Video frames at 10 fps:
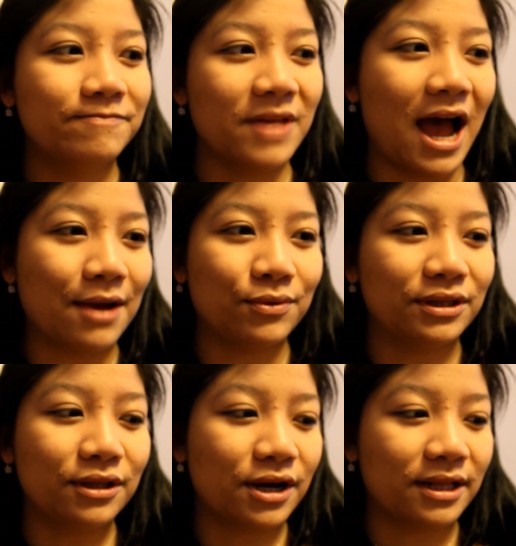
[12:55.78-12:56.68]
I
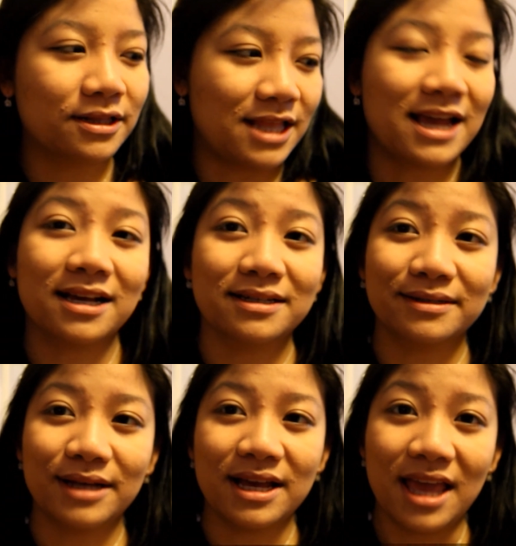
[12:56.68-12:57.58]
would look like
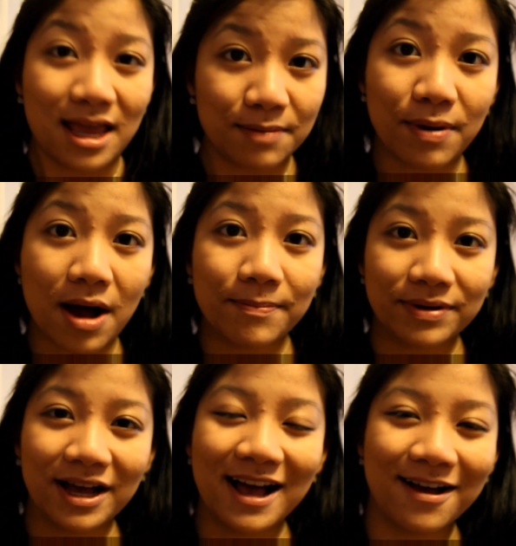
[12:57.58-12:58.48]
a cake pop.
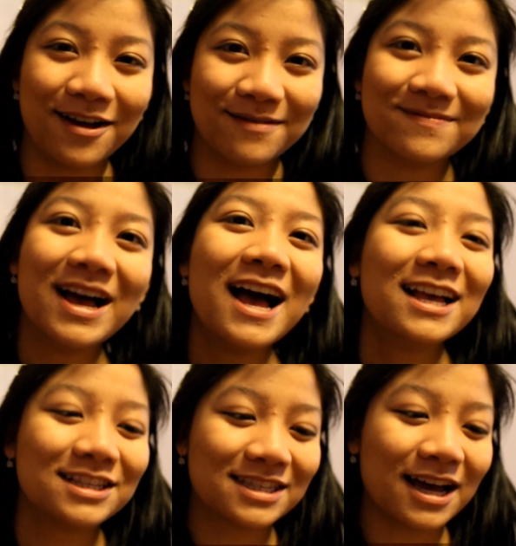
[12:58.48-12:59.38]

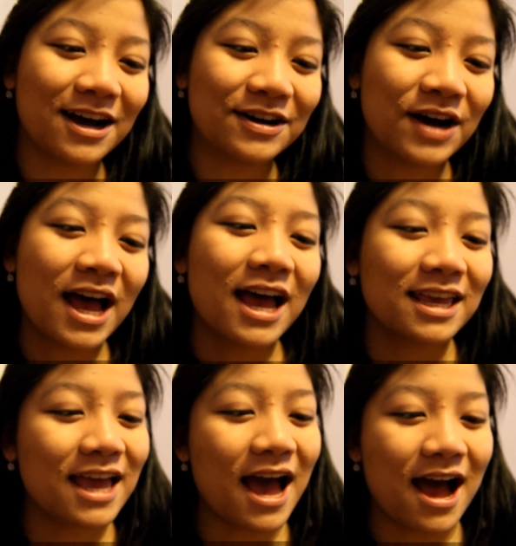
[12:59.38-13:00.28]
So
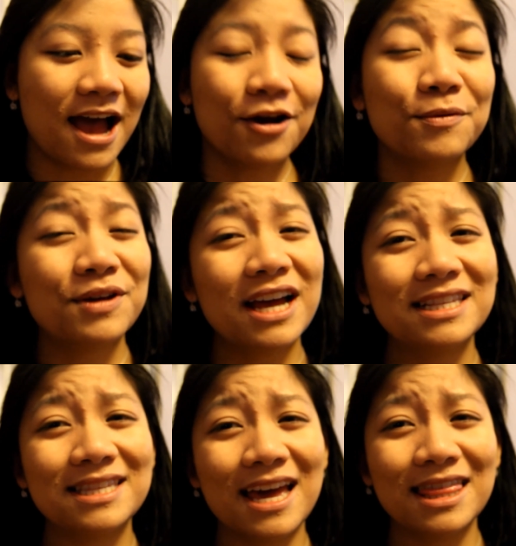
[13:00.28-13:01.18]
yeah, I hope you
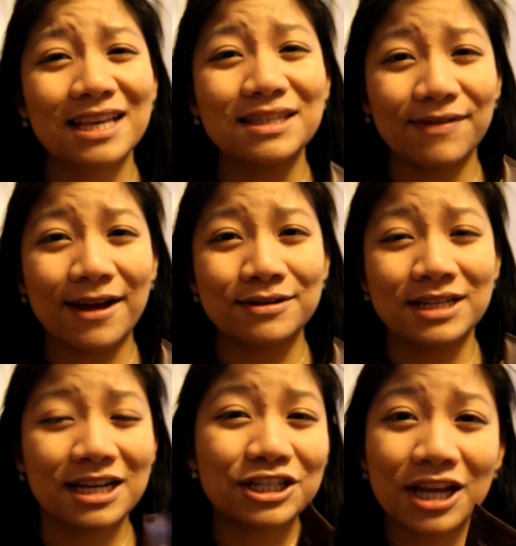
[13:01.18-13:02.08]
guys like this
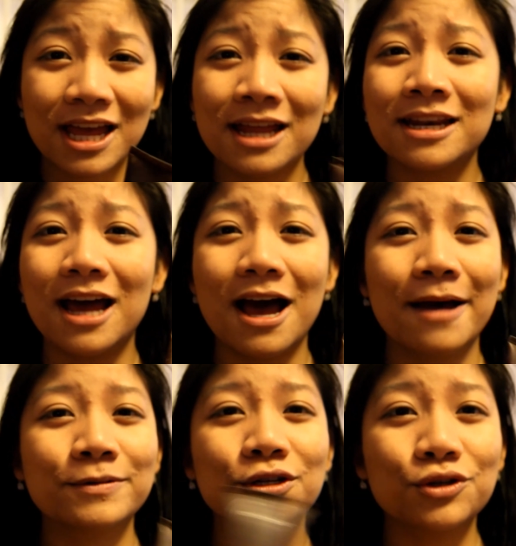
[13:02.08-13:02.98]
foundation
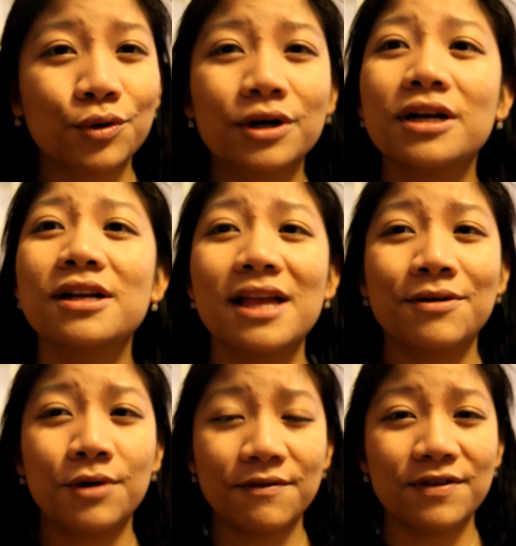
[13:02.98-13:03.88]
tutorial
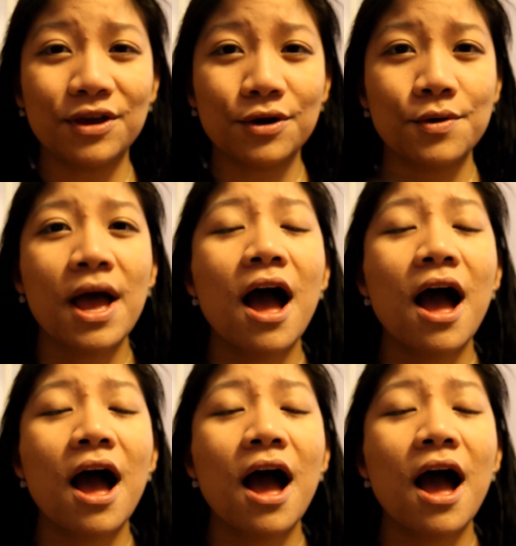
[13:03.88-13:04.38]
and review,